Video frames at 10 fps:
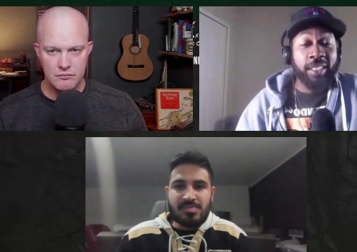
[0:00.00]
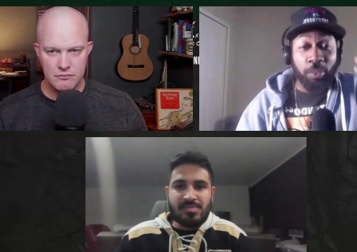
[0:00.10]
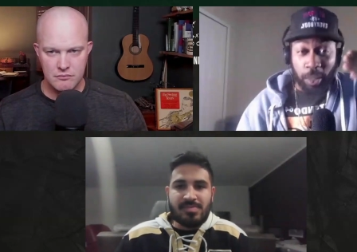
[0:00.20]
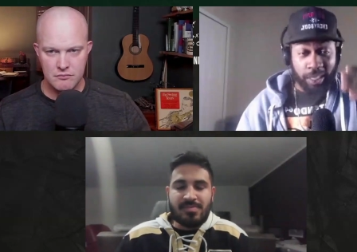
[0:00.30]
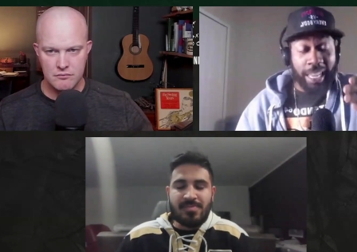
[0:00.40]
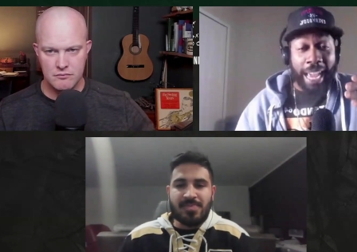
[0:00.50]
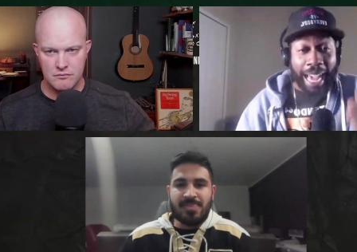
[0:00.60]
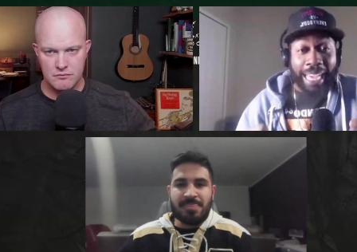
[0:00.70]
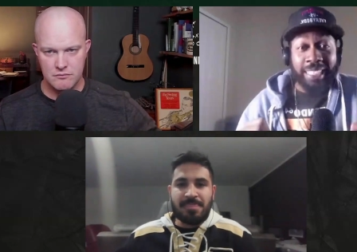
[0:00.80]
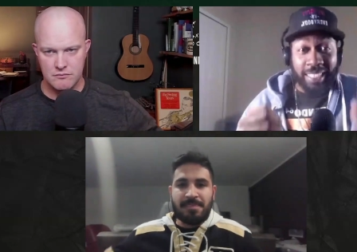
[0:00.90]
Speaker 1: which they
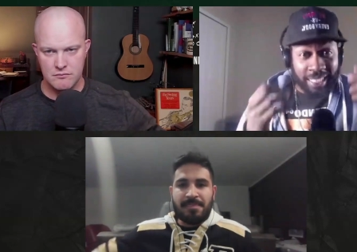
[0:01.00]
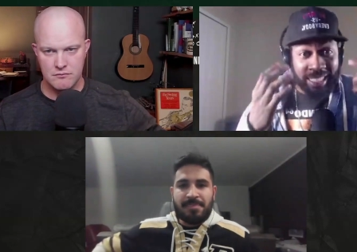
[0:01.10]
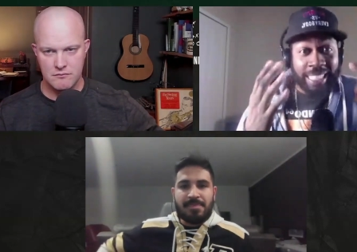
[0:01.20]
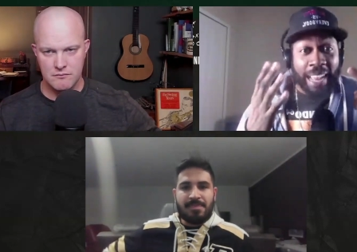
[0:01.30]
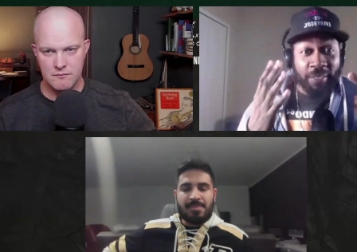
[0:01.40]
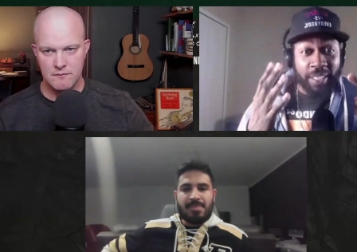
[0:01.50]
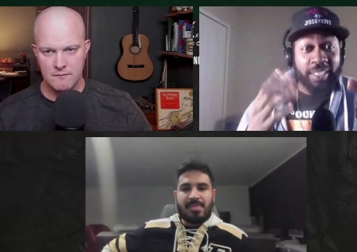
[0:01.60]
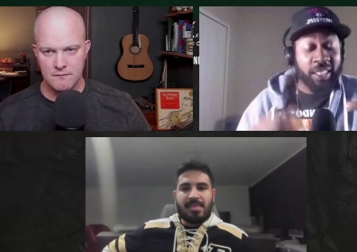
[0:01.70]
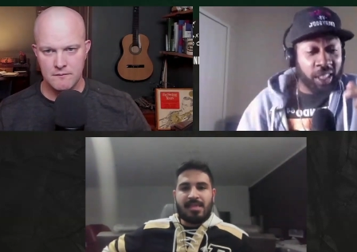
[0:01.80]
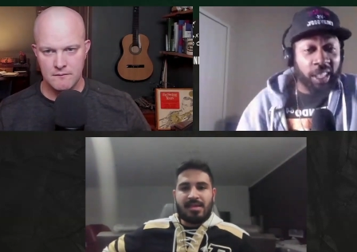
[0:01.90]
iced
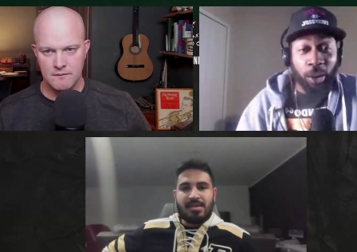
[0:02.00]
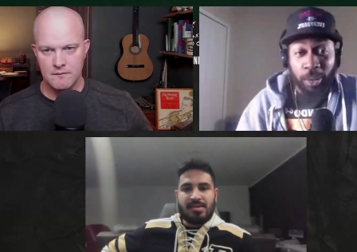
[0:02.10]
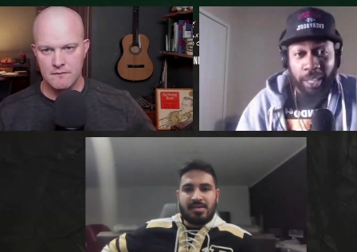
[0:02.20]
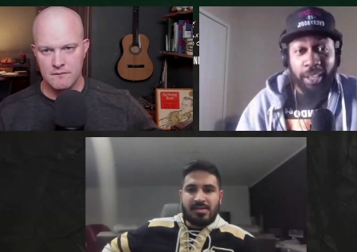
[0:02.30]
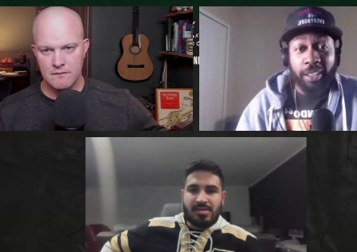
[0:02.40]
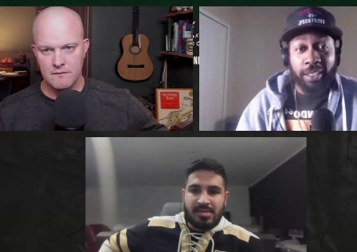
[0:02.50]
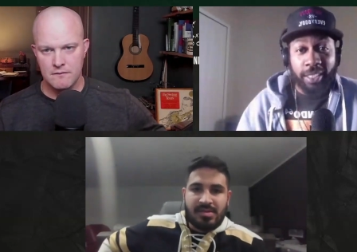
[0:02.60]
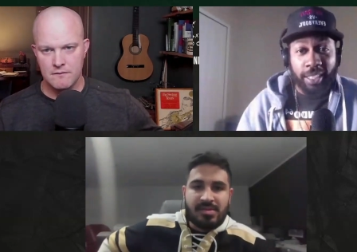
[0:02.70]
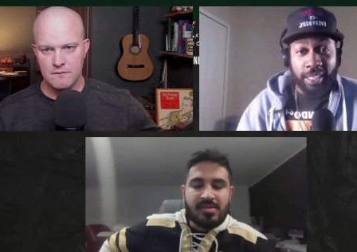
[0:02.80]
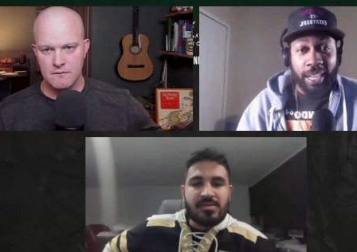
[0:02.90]
seven to go get another
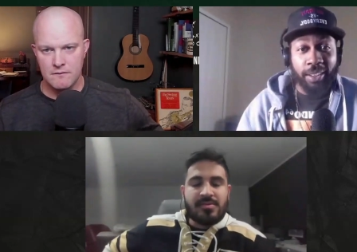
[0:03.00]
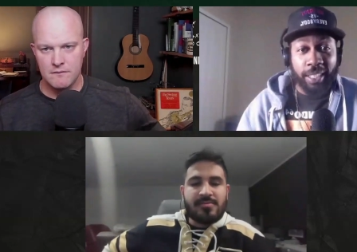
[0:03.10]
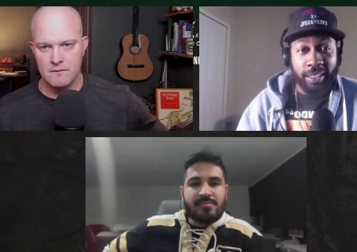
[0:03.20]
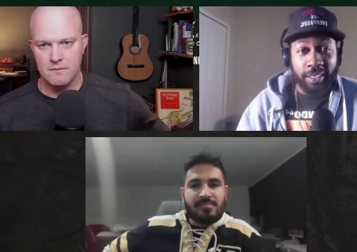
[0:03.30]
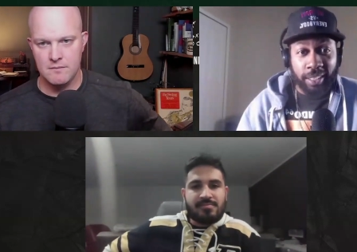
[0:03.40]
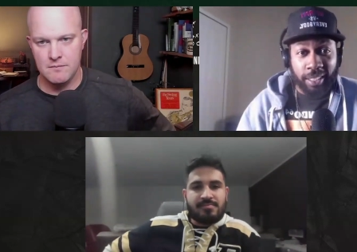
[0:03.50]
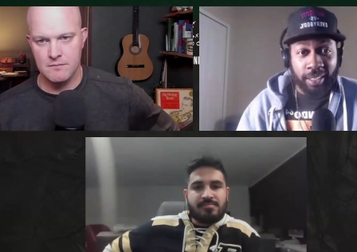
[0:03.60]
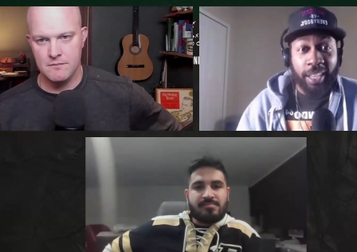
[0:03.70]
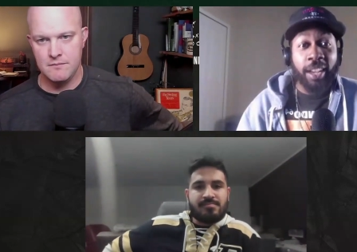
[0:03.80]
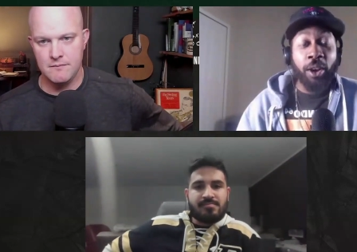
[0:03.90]
touchdown to get the lead.